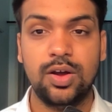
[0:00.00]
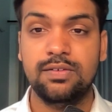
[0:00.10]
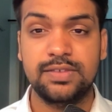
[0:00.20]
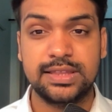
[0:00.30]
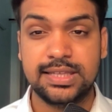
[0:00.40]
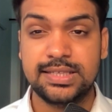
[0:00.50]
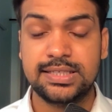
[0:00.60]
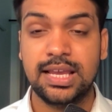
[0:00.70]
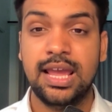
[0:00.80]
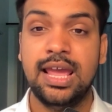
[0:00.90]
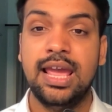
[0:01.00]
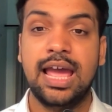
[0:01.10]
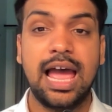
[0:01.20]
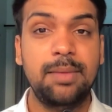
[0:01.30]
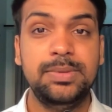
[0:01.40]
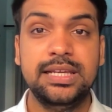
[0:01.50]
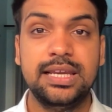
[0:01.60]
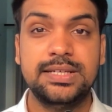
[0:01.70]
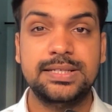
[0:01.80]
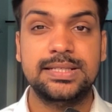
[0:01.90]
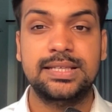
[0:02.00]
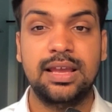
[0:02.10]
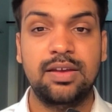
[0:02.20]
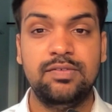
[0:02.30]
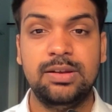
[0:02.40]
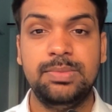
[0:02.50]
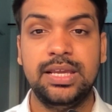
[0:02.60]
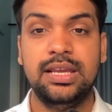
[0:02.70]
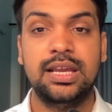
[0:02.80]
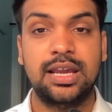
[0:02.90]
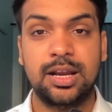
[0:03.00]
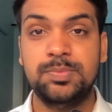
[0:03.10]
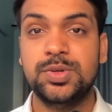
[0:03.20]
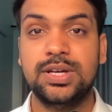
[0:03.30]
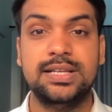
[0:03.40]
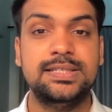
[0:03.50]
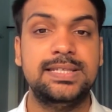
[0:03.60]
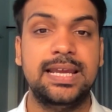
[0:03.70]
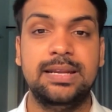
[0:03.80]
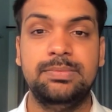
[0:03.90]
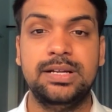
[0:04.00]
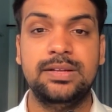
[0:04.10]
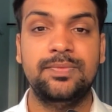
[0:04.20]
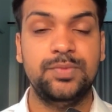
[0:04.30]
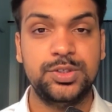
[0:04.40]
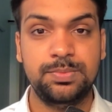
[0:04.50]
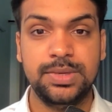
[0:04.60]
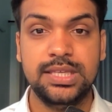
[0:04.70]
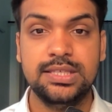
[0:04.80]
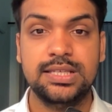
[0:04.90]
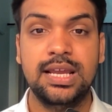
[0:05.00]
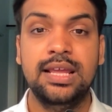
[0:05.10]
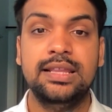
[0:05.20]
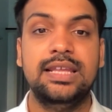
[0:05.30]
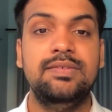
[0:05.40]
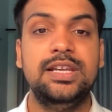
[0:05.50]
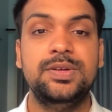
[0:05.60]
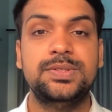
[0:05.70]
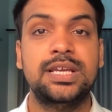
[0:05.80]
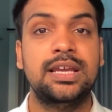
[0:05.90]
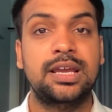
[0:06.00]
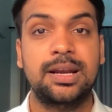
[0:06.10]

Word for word: Along with this, applications will be cryptocurrency enabled, which means they will use